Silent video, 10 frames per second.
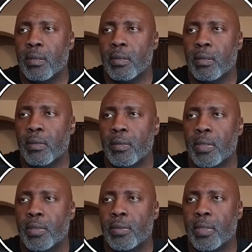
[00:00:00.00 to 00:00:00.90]
We
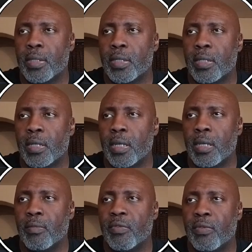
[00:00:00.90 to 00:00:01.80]
do the same
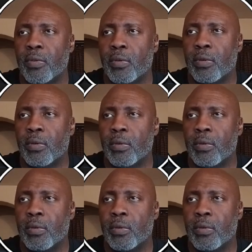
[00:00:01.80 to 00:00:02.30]
for